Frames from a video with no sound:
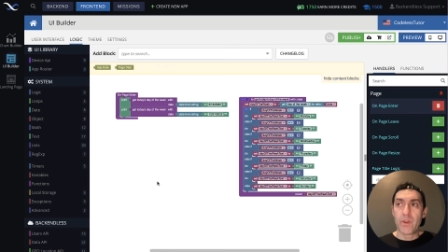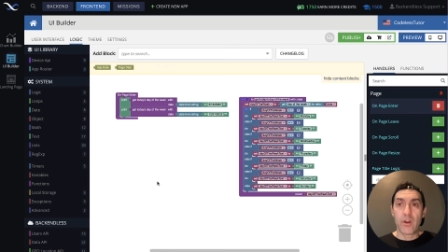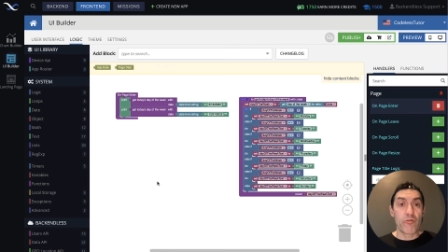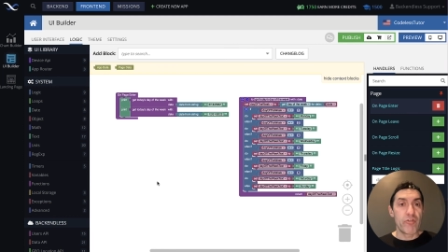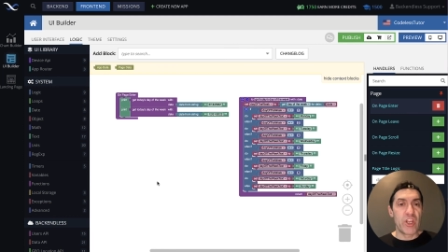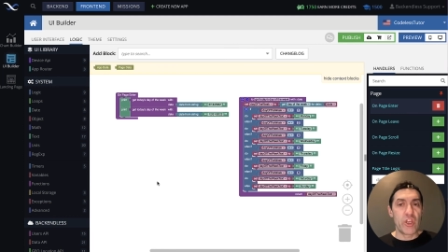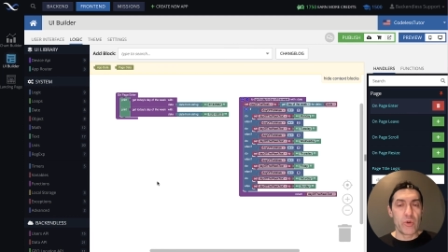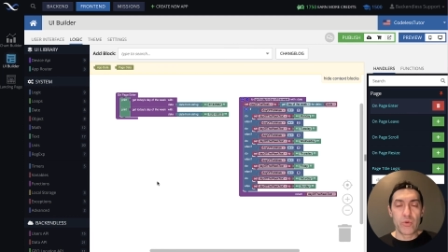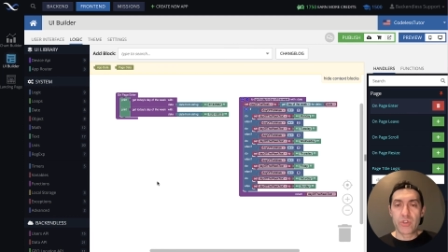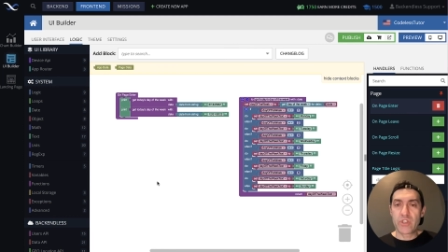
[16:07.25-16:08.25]

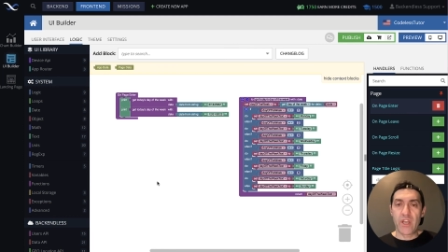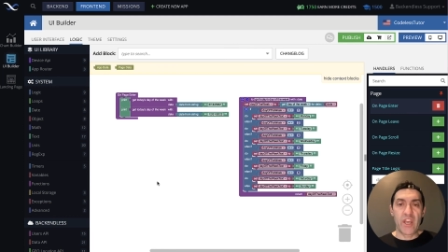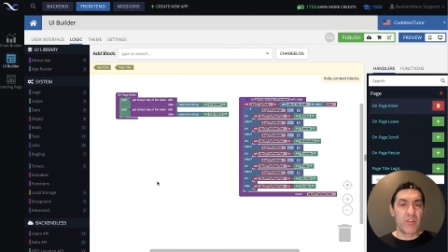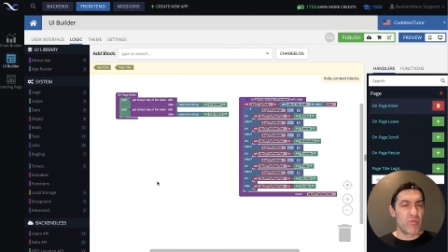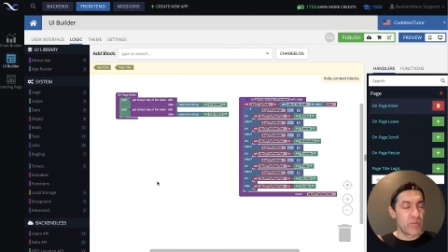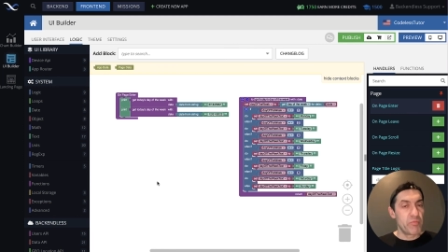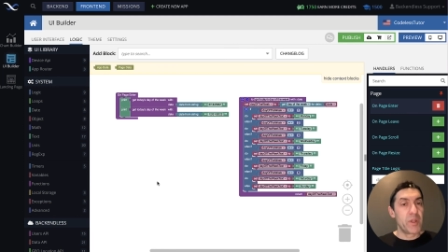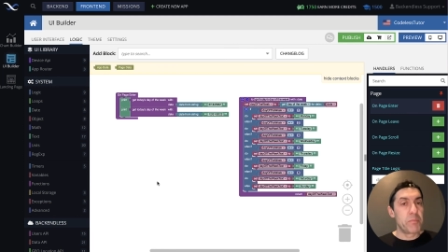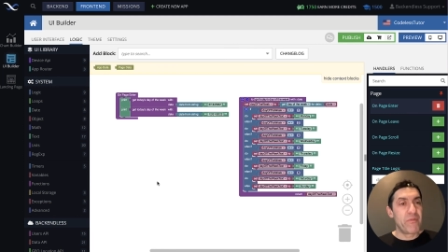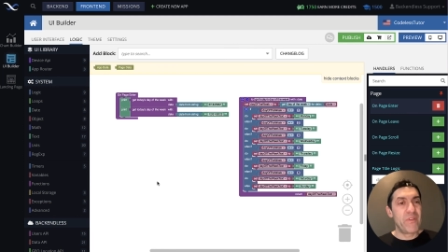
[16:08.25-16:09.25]
reused and will
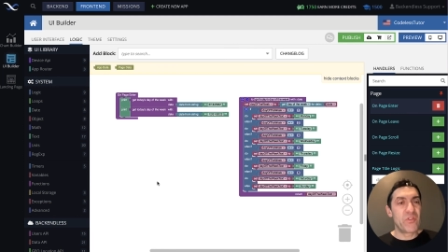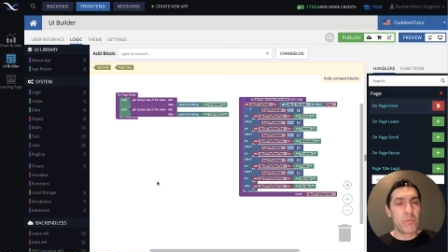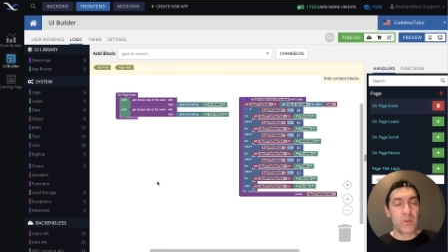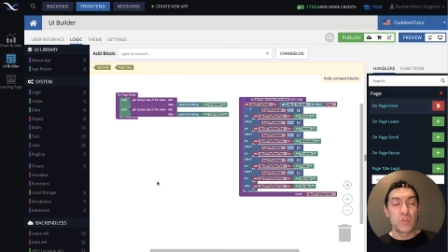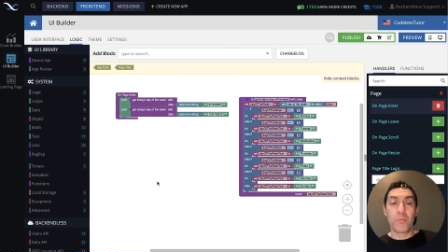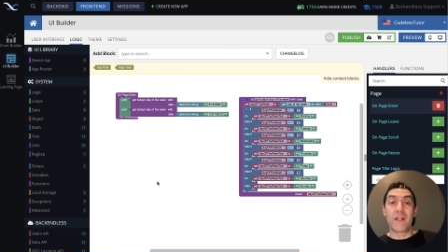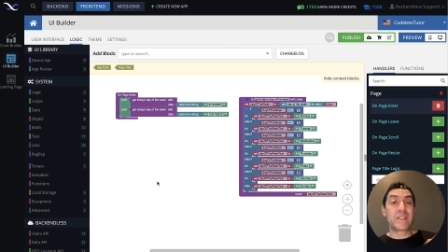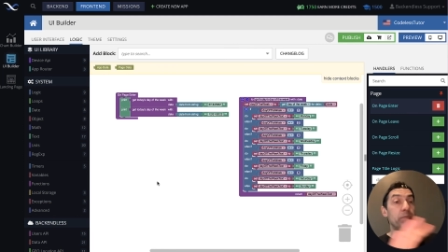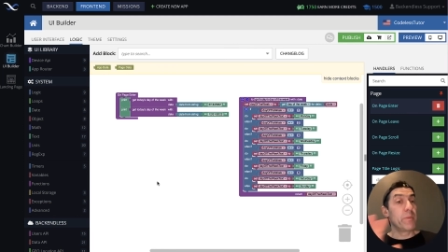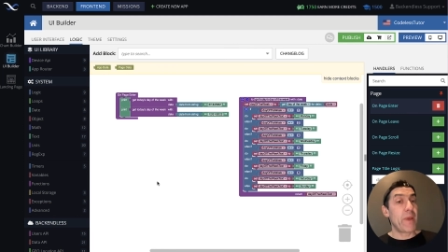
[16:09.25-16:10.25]
be visible to
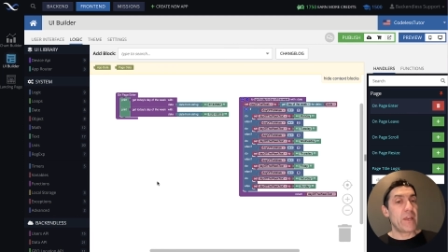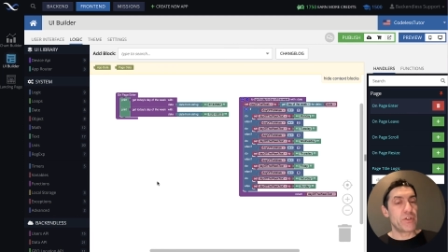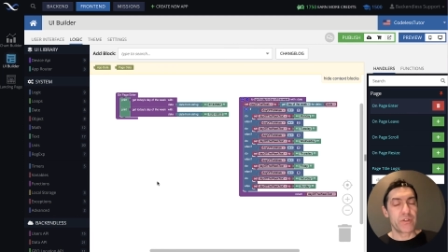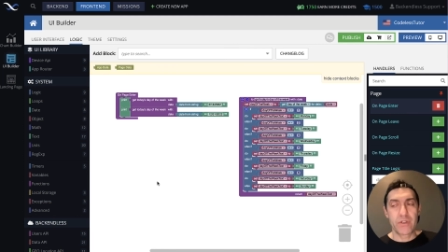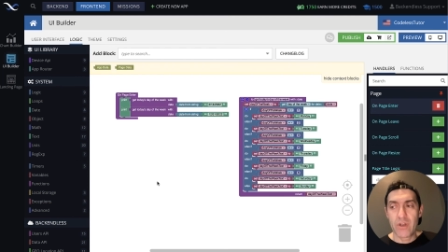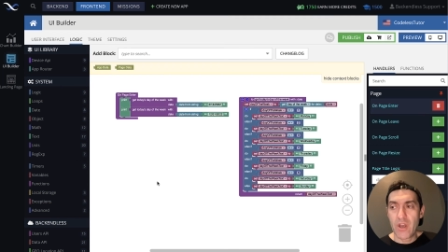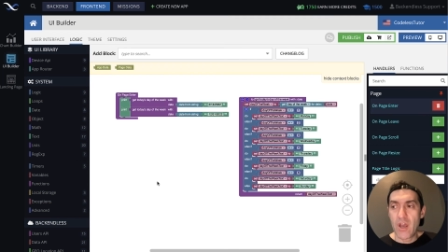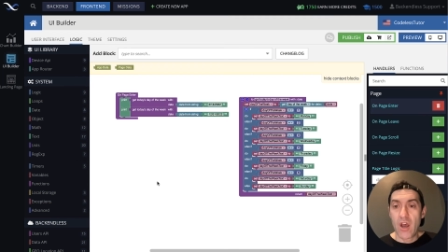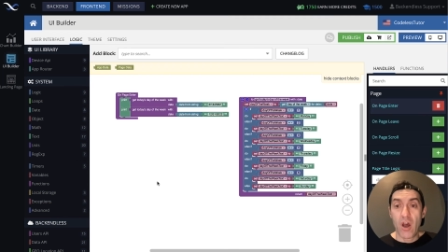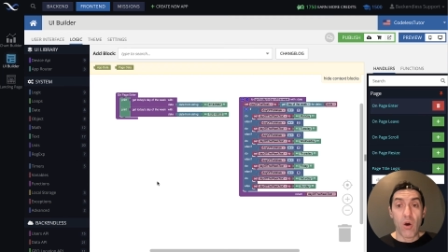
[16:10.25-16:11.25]
multiple pages.
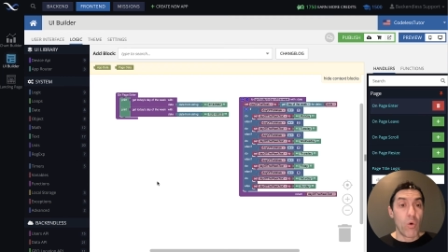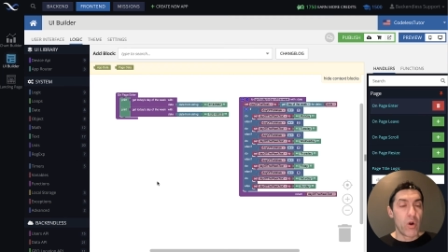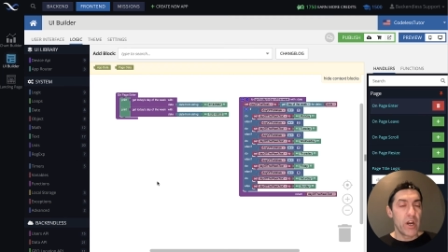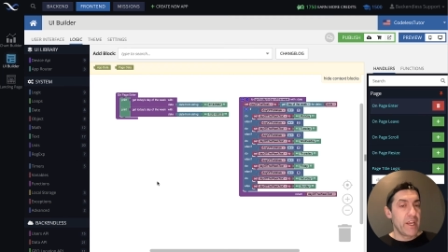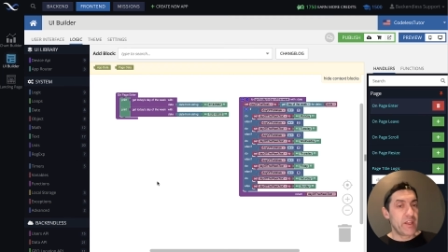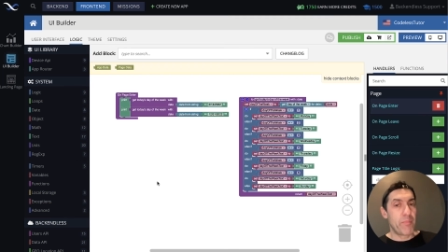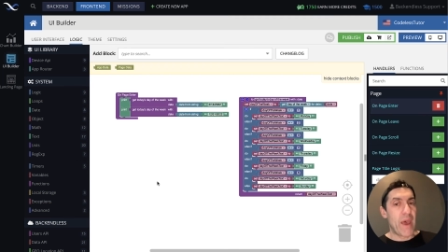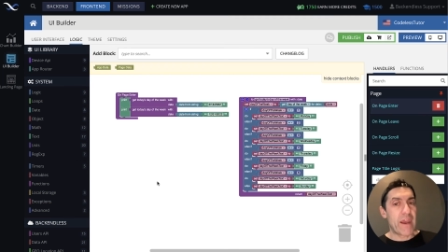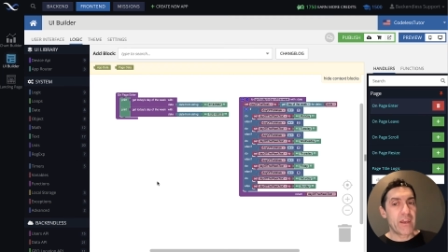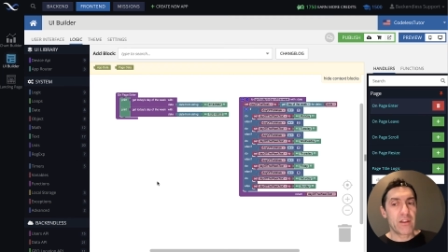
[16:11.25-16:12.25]
Or in the
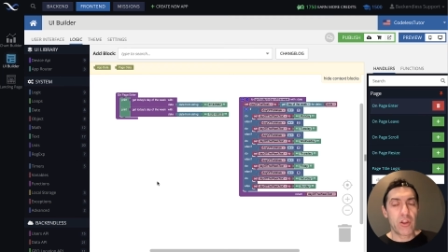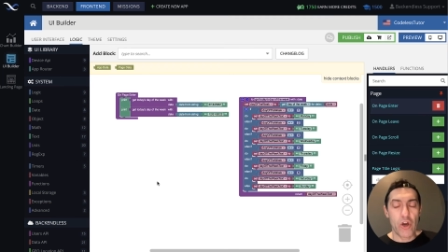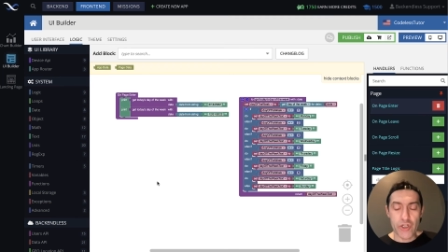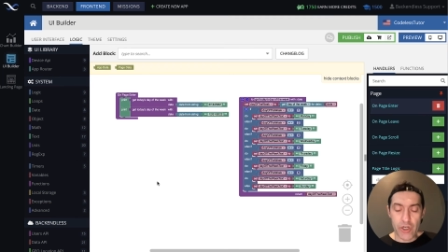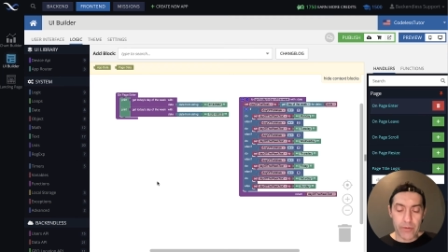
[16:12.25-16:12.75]
backend logic,